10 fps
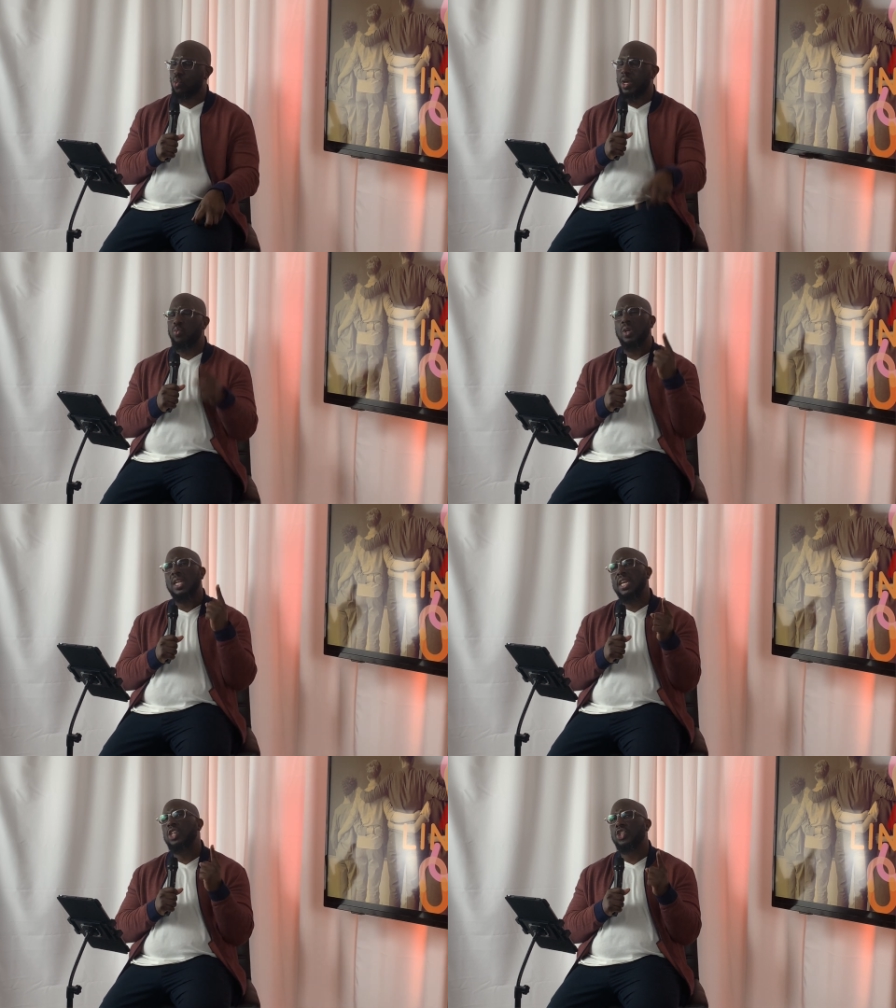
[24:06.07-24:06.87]
with
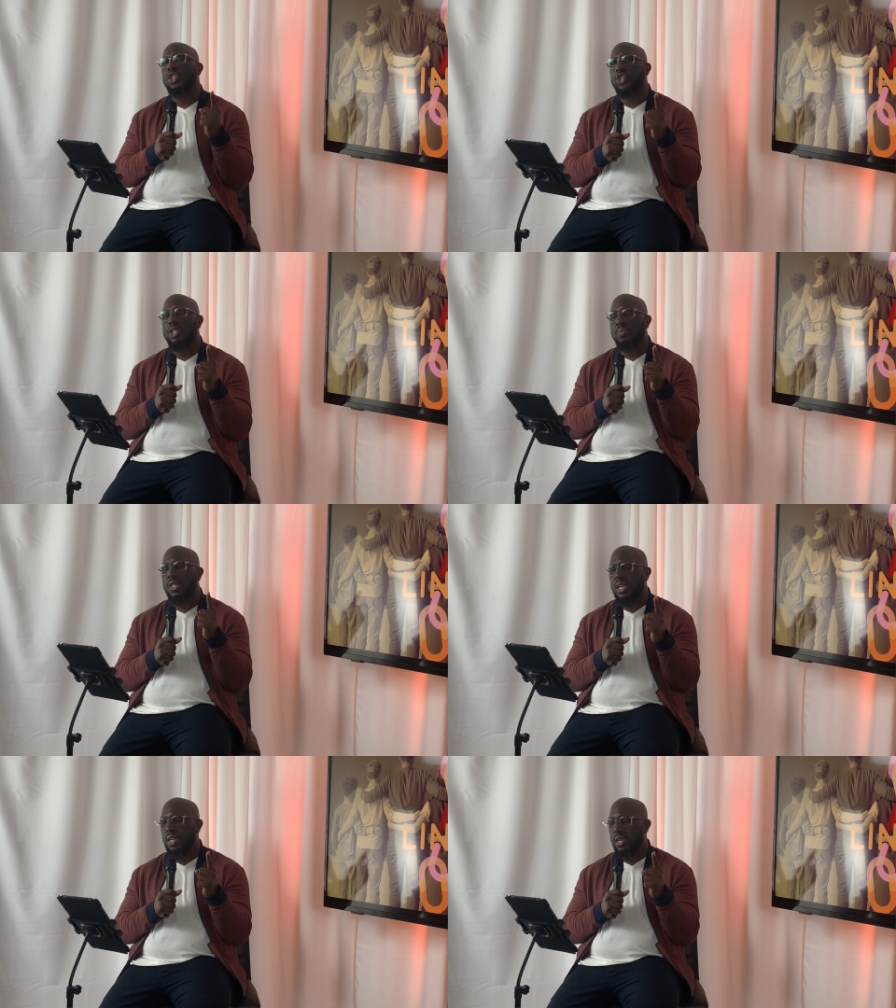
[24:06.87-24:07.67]

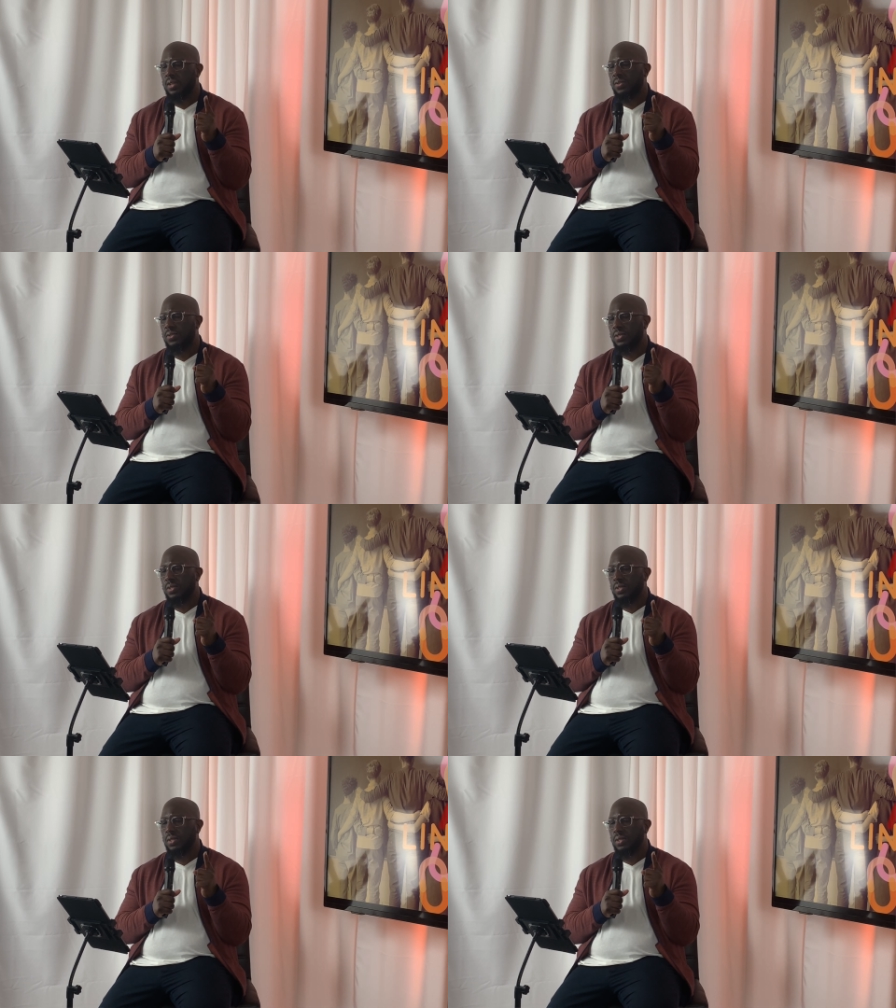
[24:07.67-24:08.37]
relationships is